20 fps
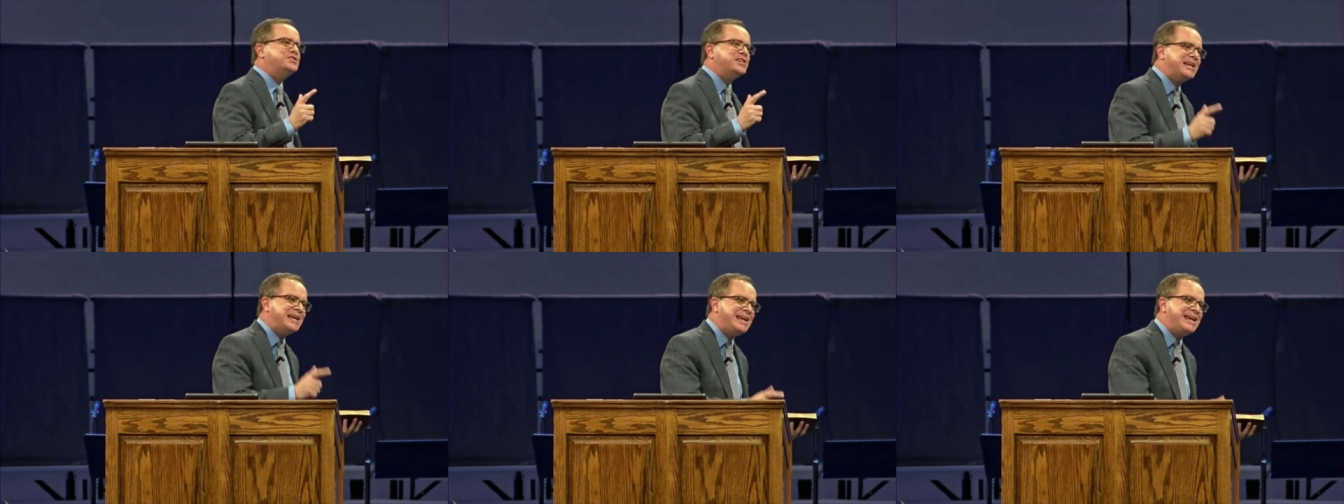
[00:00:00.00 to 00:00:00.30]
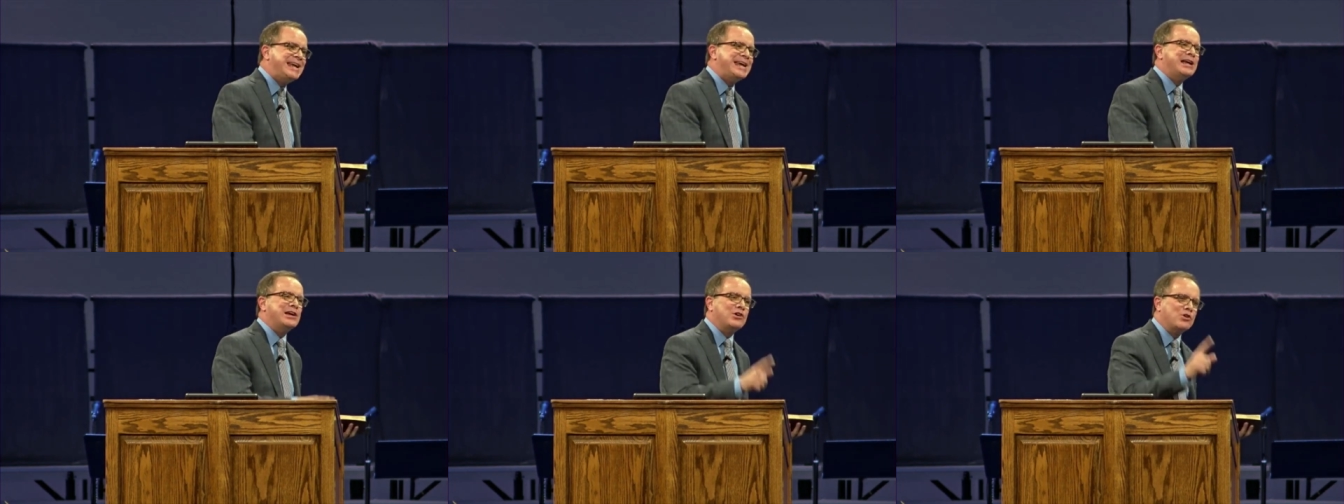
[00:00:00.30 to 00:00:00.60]
to
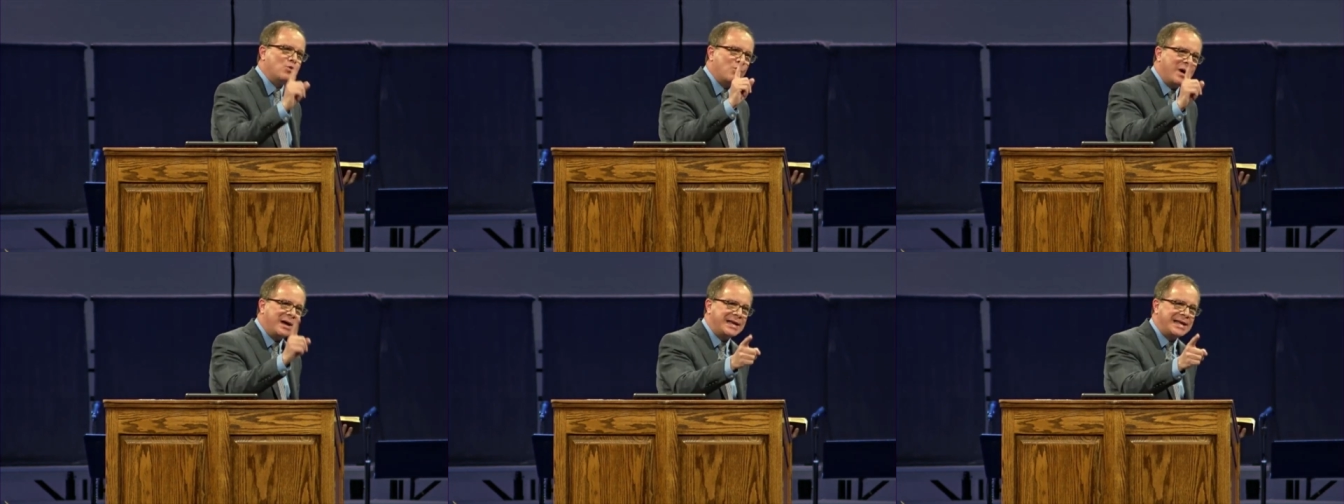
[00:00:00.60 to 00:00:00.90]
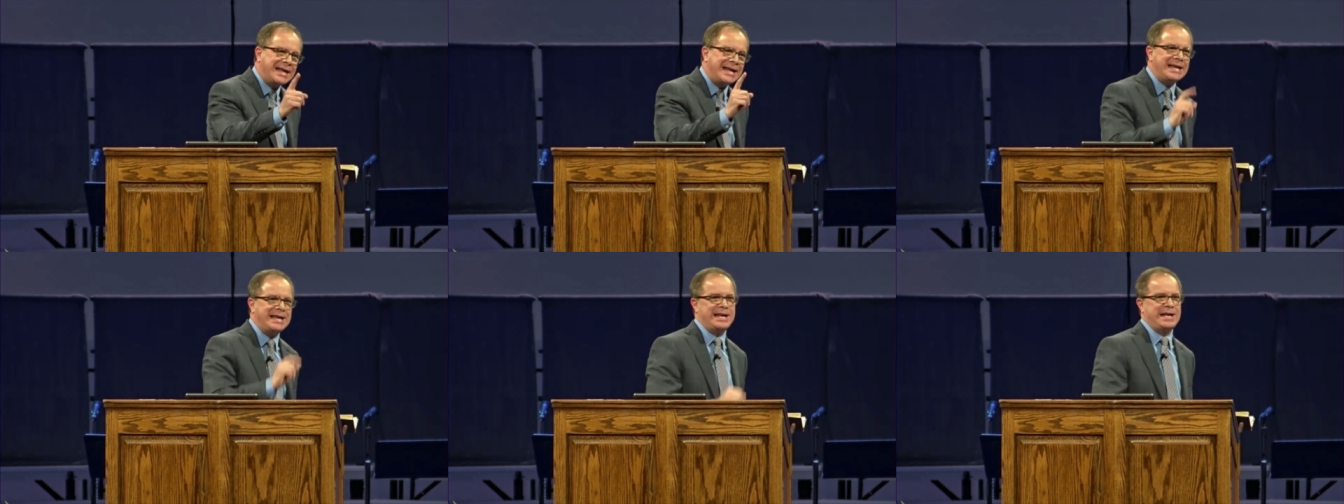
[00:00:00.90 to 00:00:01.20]
hear what
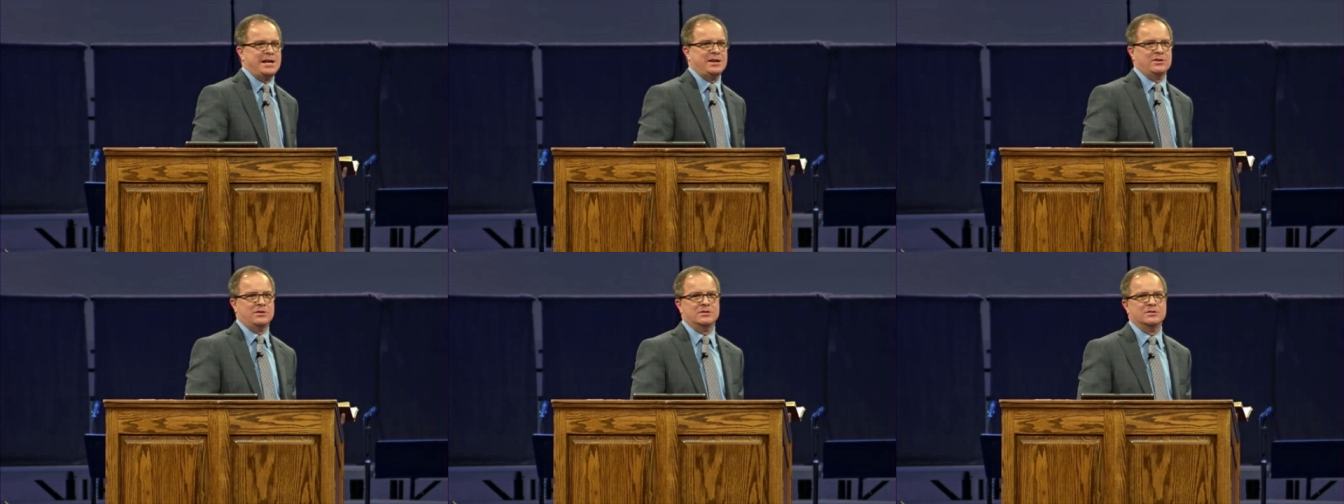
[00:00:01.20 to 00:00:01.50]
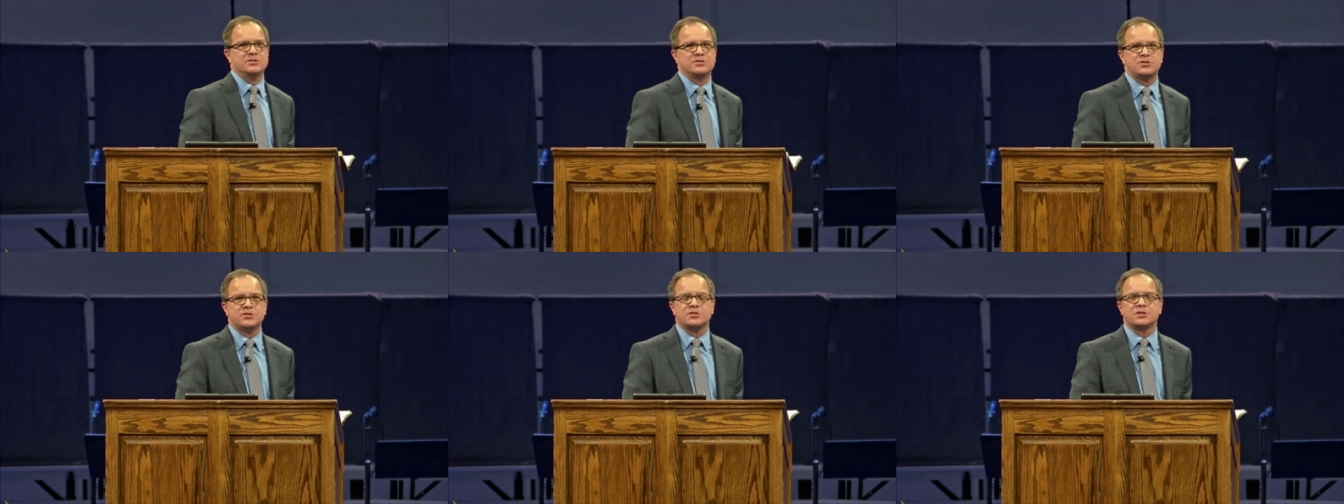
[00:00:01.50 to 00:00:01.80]
He
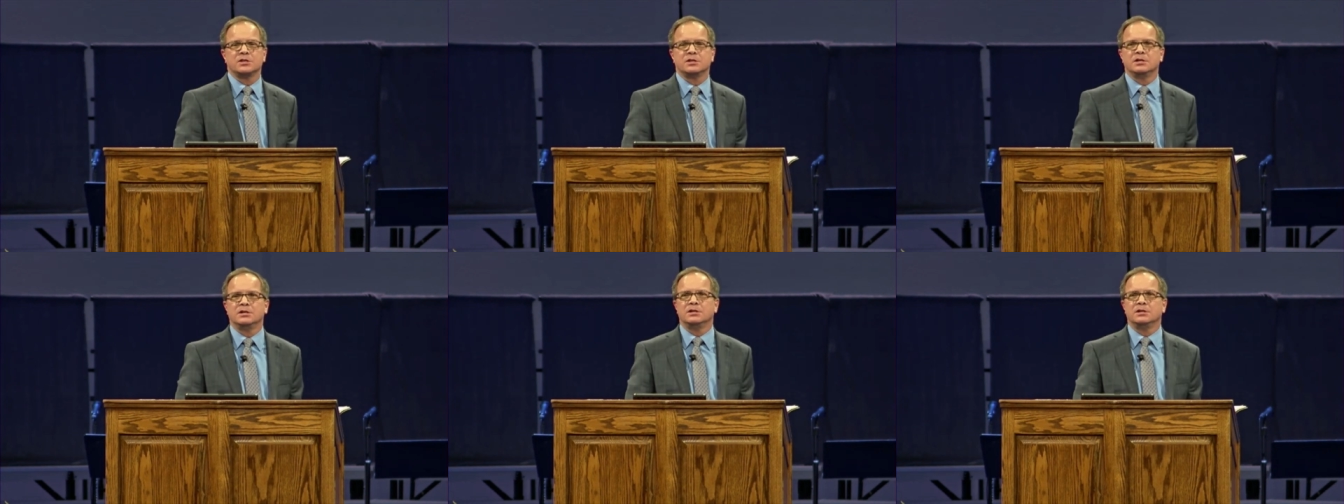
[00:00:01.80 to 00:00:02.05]
hears